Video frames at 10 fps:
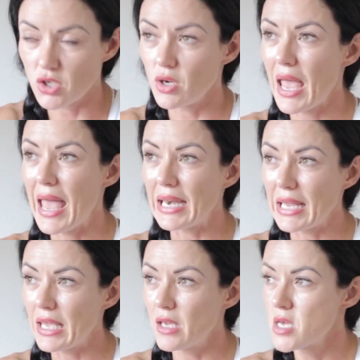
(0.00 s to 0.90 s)
to
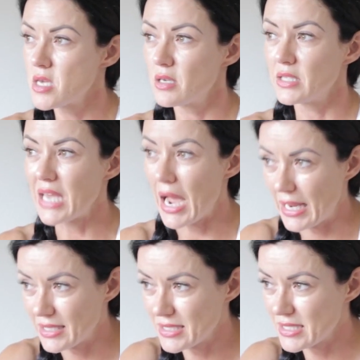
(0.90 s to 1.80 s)
any
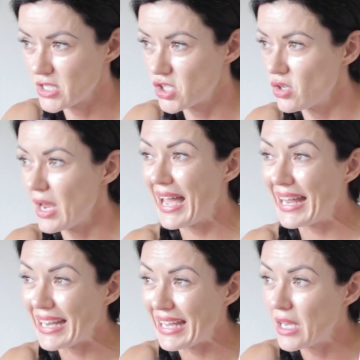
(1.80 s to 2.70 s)
diets, to
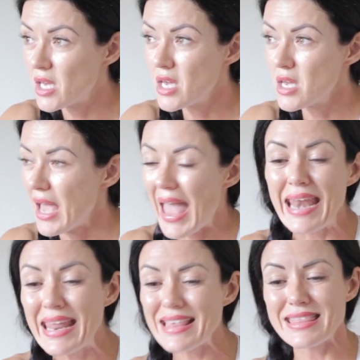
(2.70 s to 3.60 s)

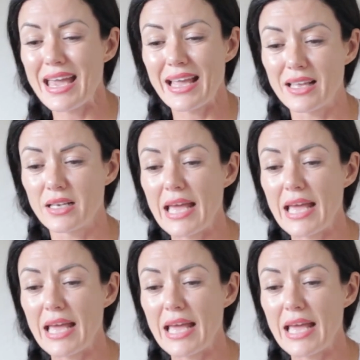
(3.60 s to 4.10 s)
anything,